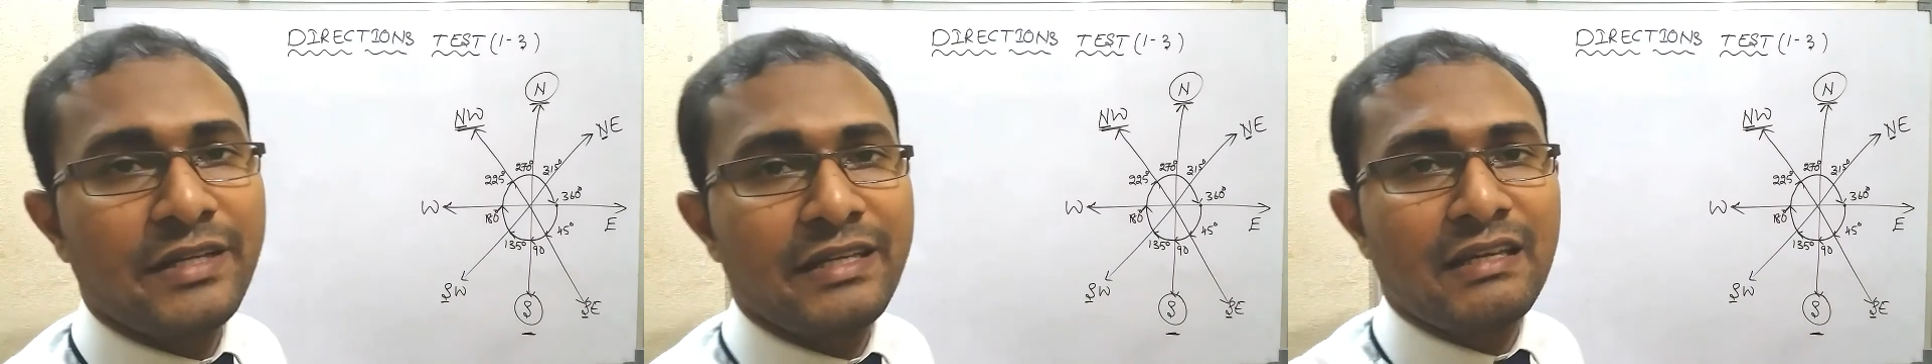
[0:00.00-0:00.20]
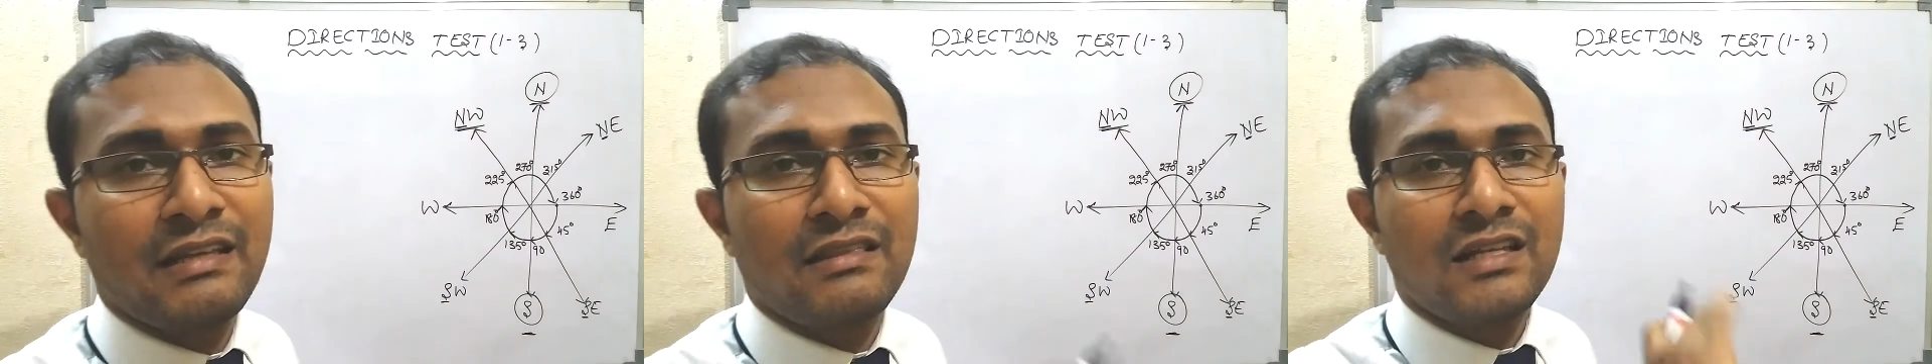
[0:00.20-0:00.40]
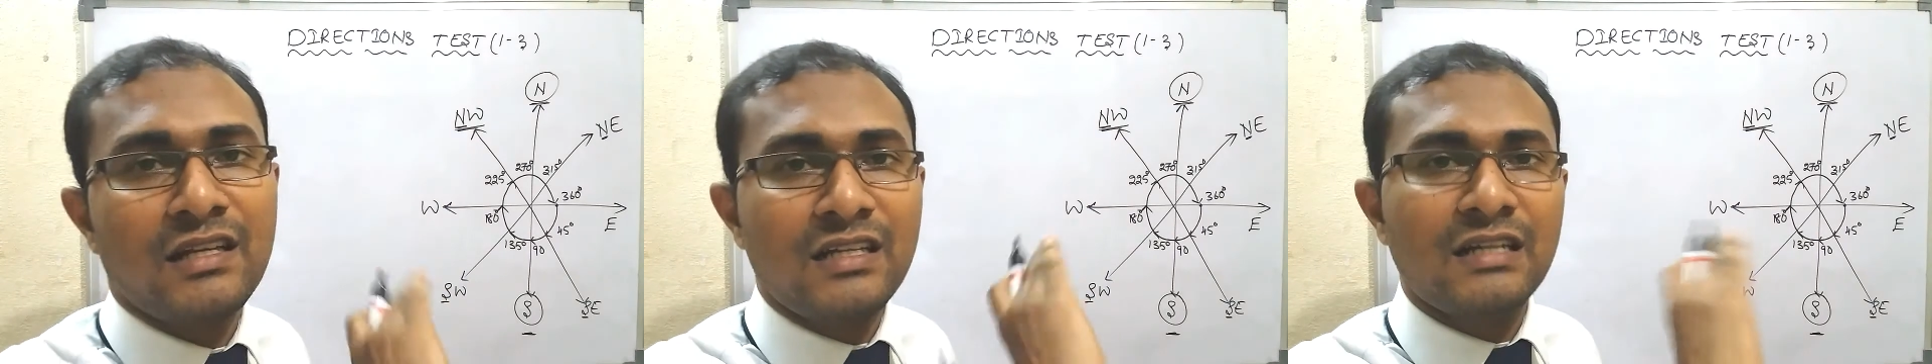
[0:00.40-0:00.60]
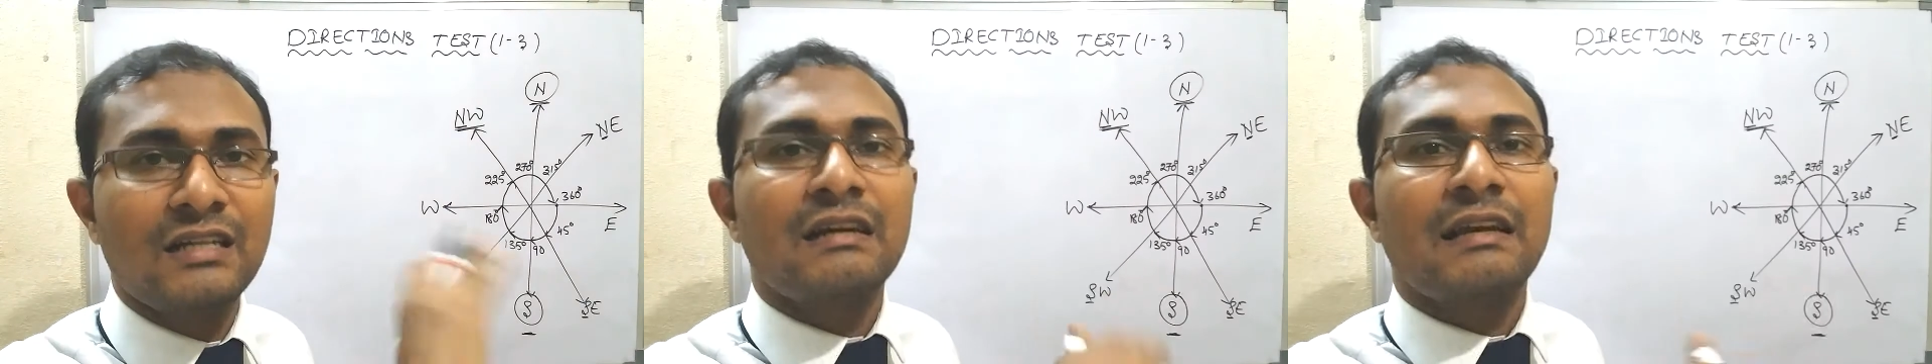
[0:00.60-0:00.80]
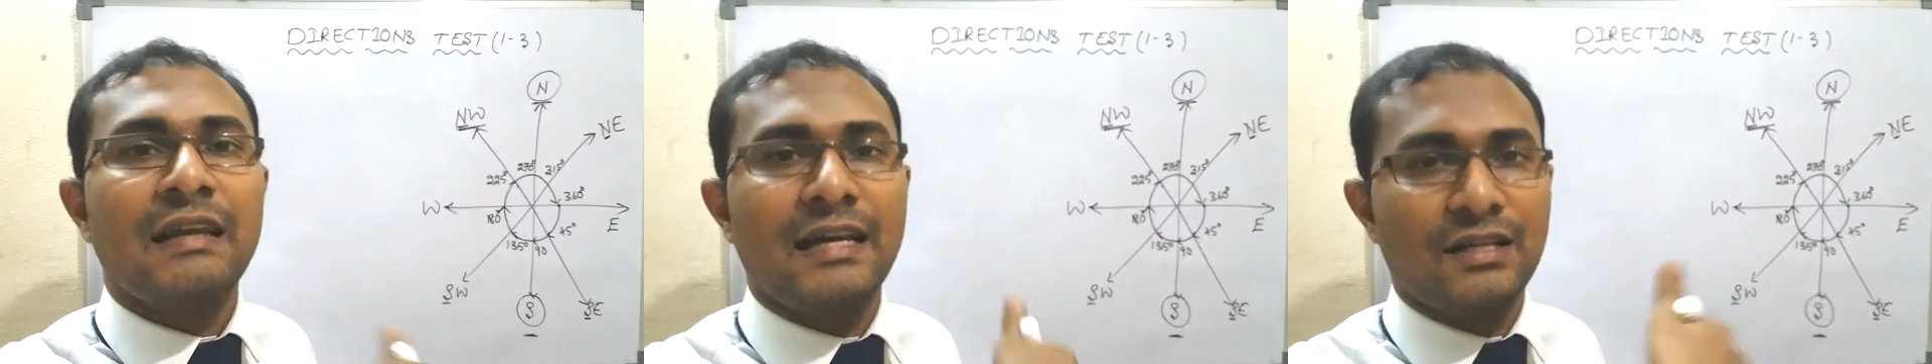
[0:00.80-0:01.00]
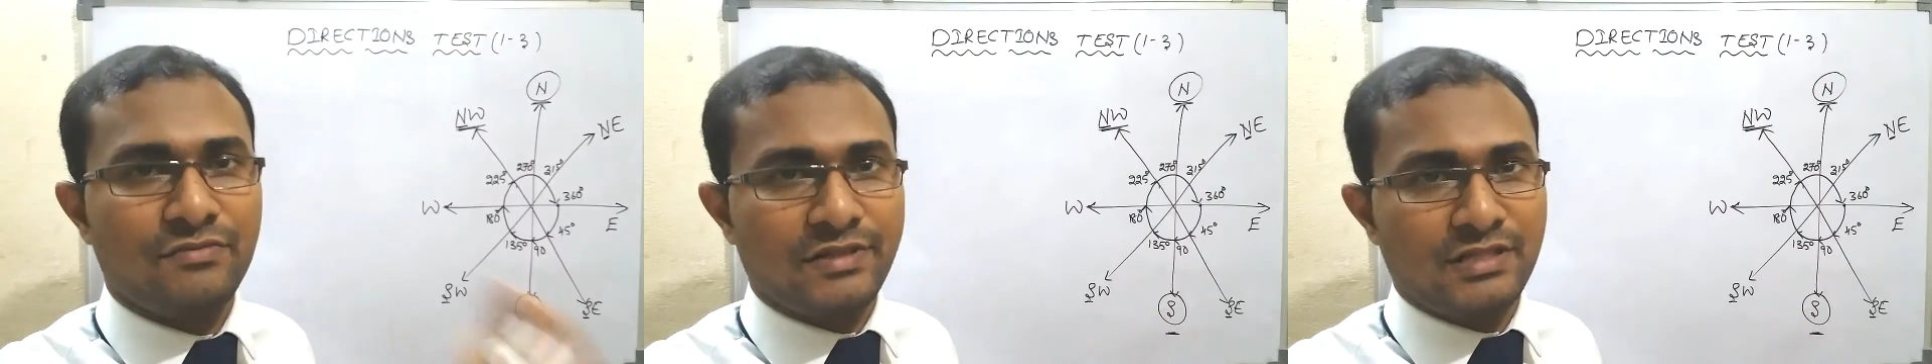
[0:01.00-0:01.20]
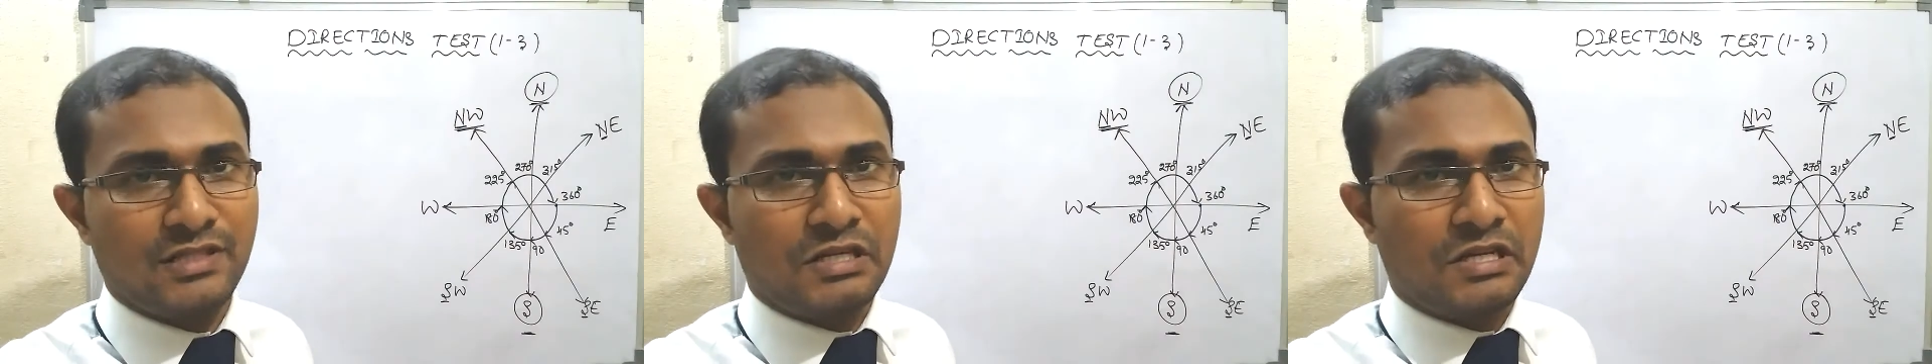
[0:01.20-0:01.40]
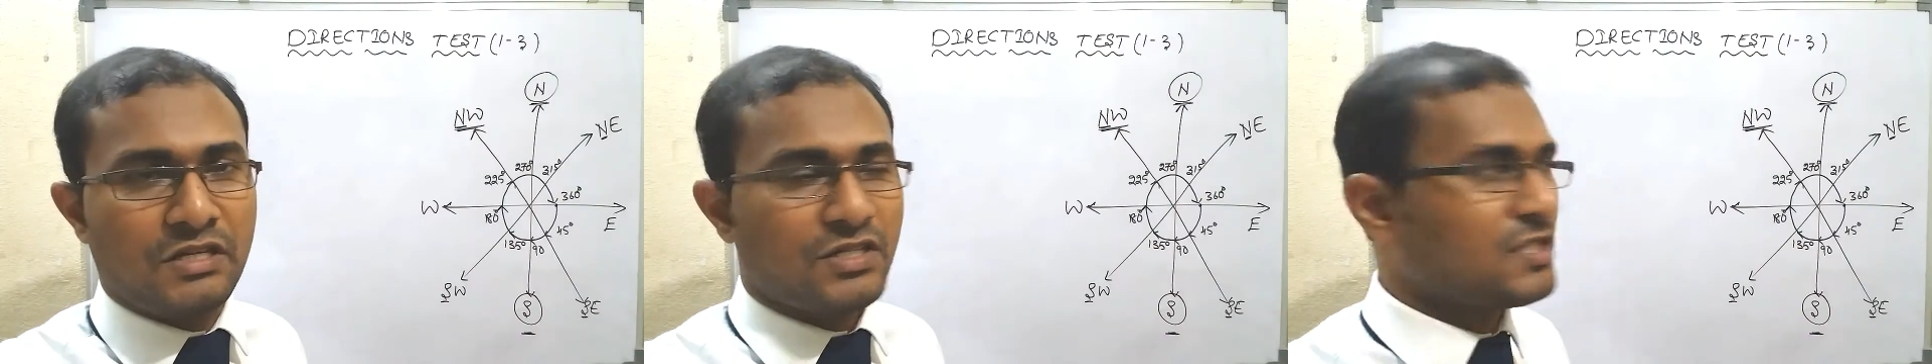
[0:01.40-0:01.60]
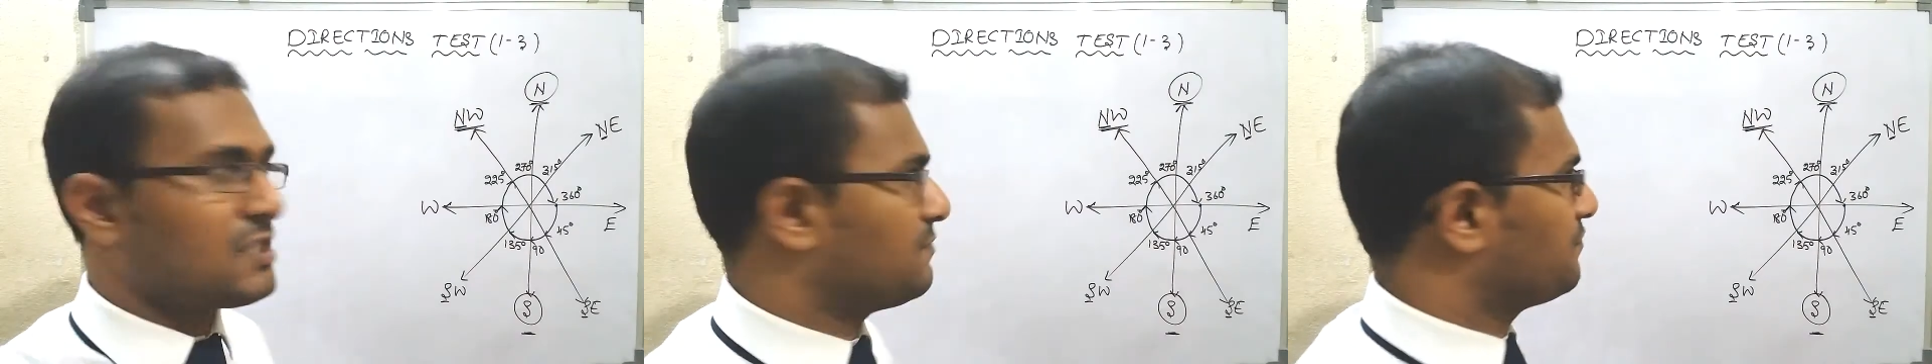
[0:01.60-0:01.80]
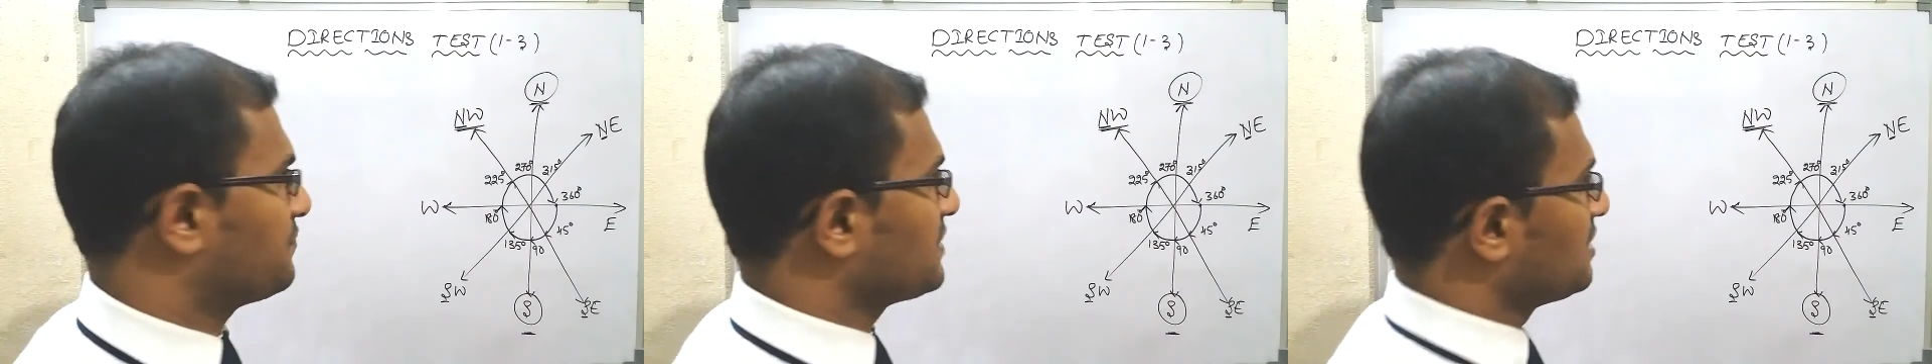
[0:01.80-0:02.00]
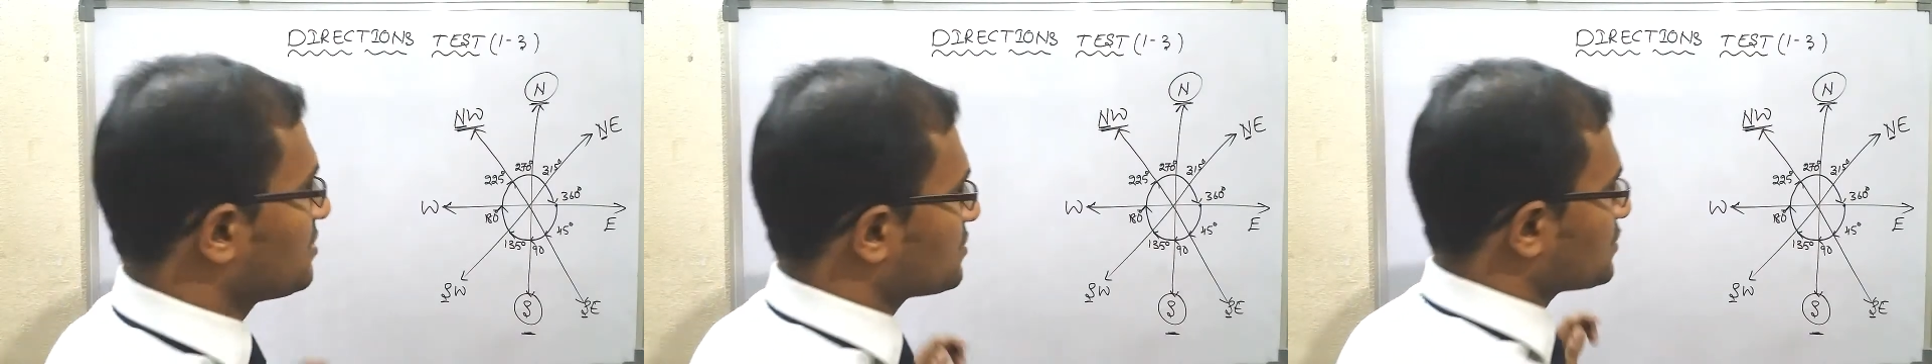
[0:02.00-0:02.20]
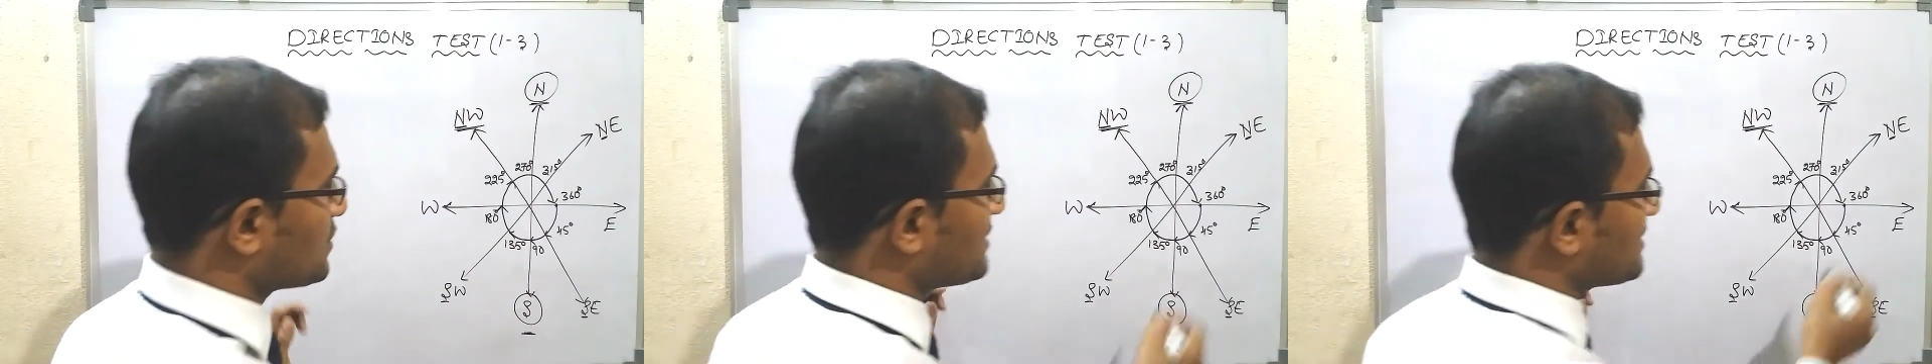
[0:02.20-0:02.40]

to take in the clockwise direction. So